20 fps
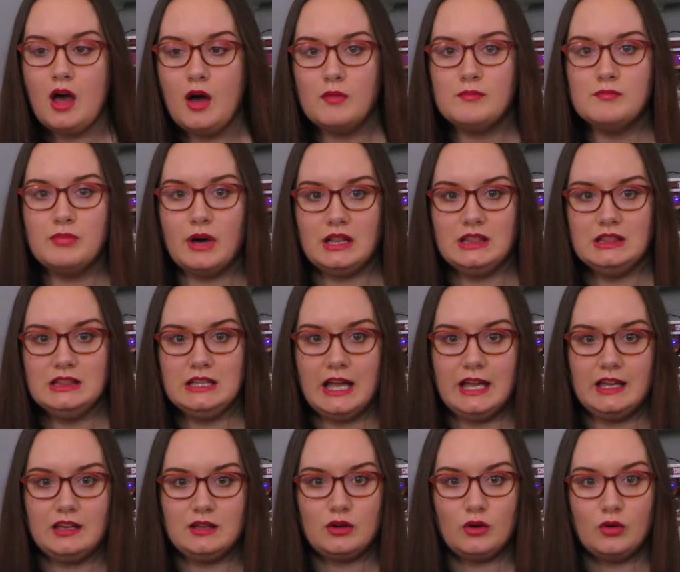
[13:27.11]
But
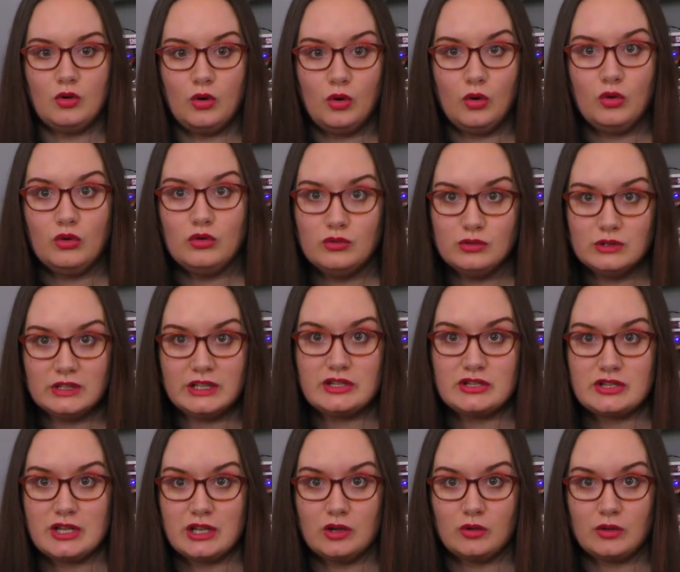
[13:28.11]
like, holy
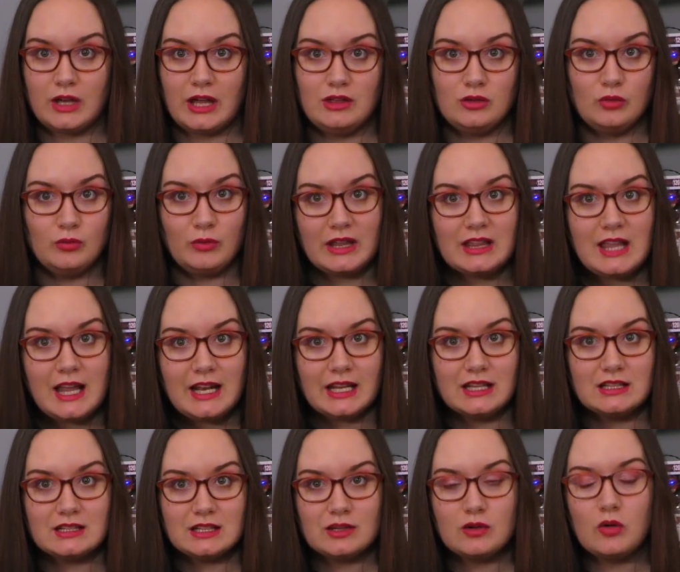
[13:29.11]
shit. Okay, the way that
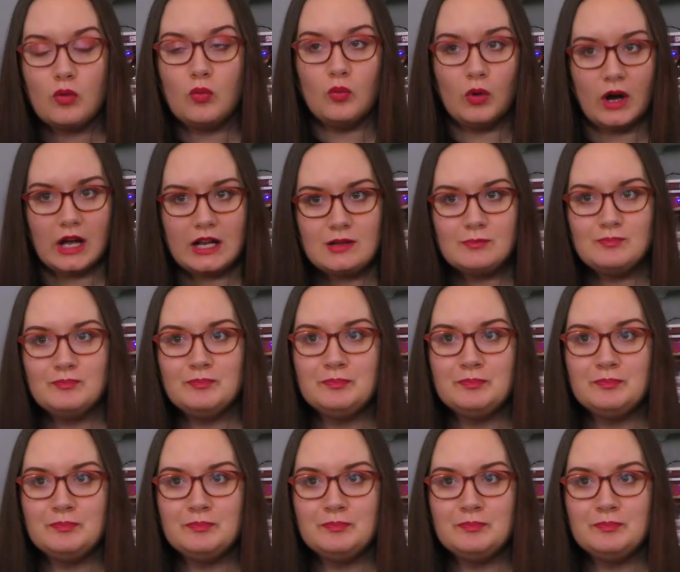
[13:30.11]
ended, one,